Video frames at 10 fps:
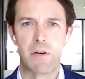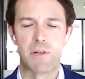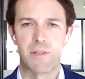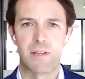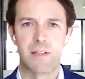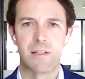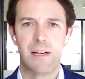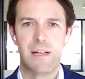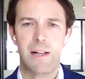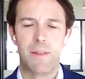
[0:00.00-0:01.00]
Most of the
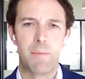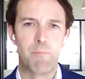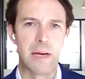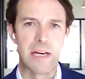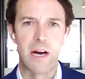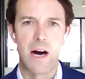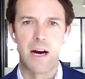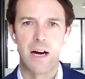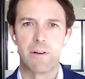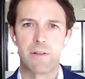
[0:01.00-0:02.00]
big
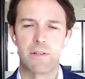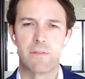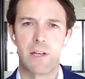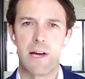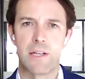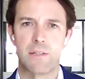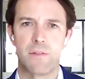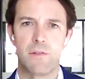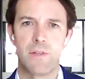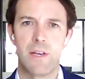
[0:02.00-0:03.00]
hirers over the last
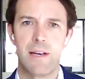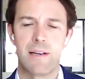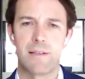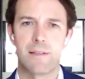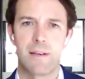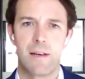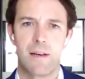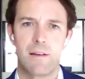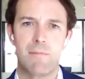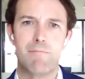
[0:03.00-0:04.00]
few years,
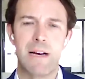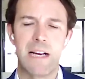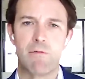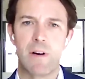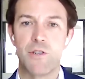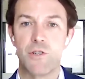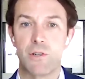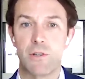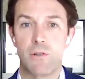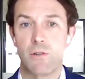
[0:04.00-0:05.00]
many ways
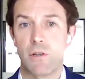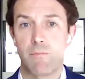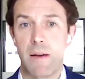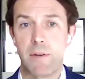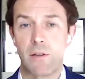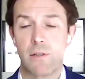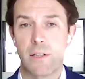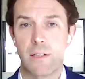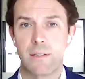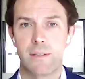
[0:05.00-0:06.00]
you could maybe
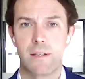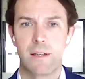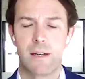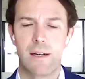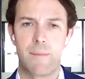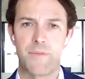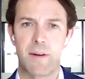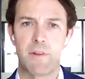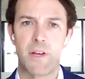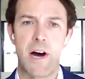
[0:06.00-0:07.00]
look at
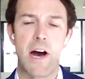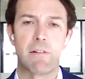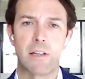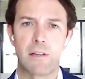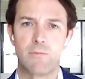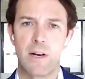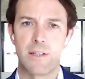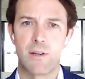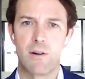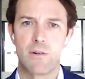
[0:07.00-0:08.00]
some of the hiring that
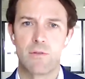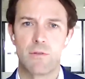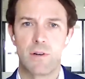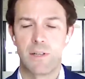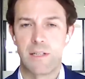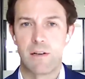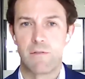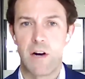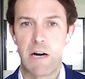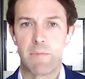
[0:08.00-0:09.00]
went on, or at least the
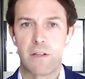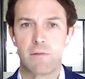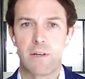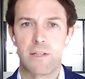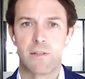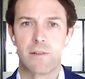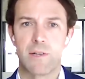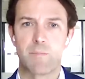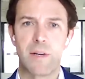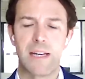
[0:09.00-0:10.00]
environment that went on,
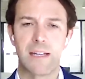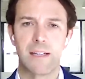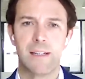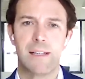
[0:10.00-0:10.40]
as being